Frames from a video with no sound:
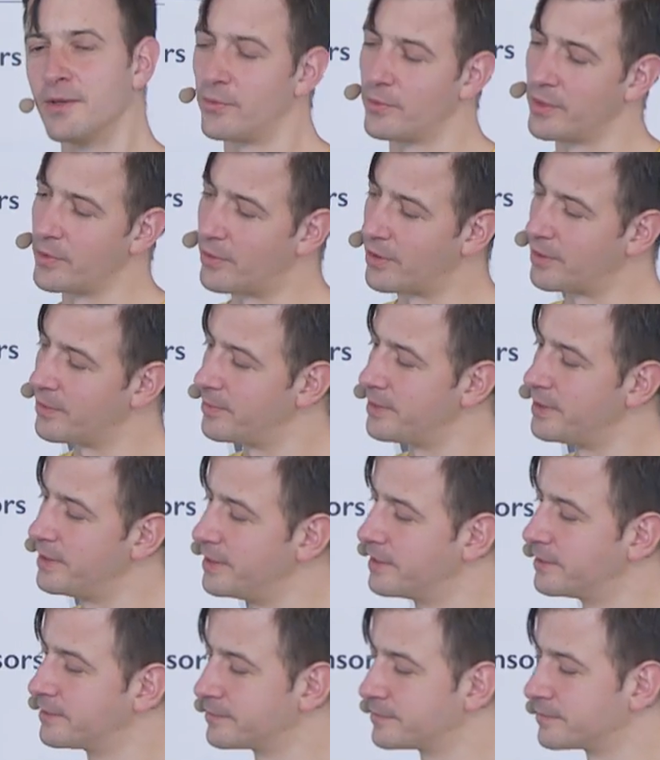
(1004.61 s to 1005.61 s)
We want to
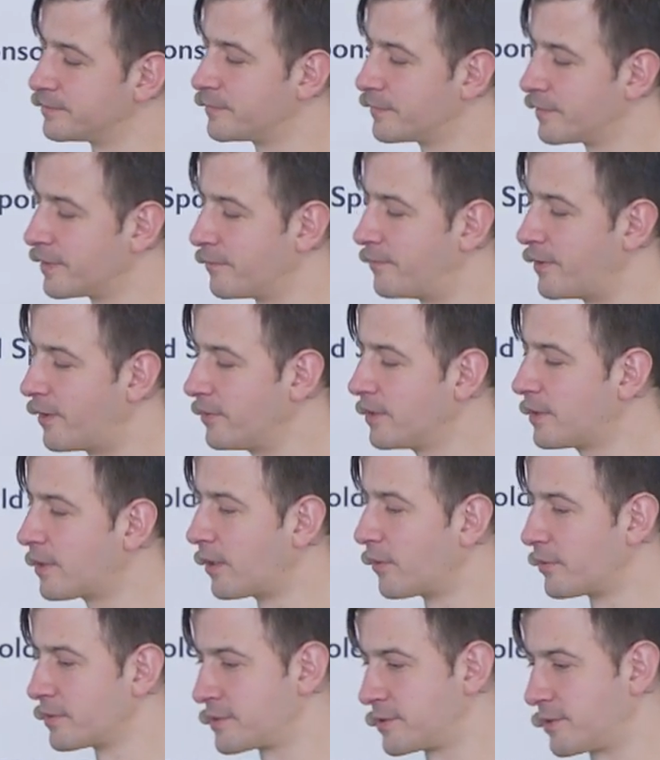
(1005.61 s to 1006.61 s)
be very
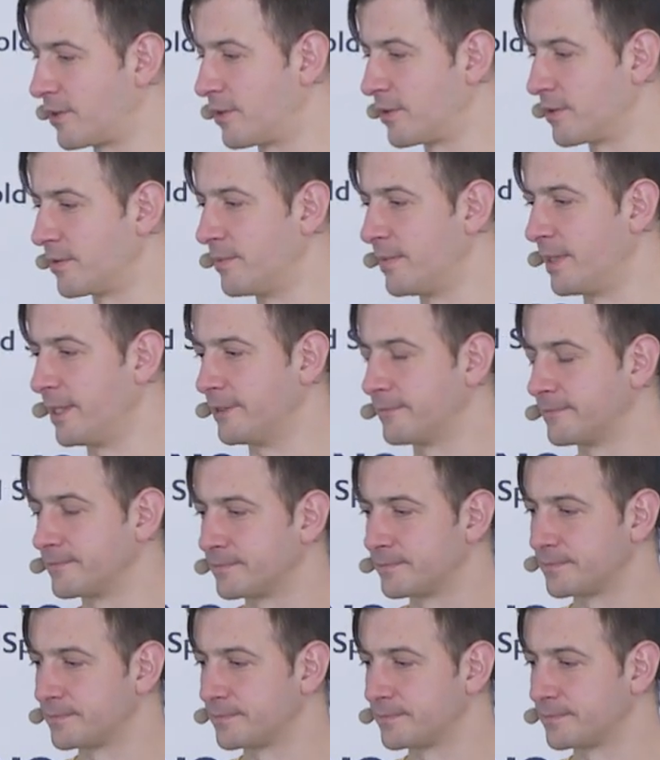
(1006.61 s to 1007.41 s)
close to our domain.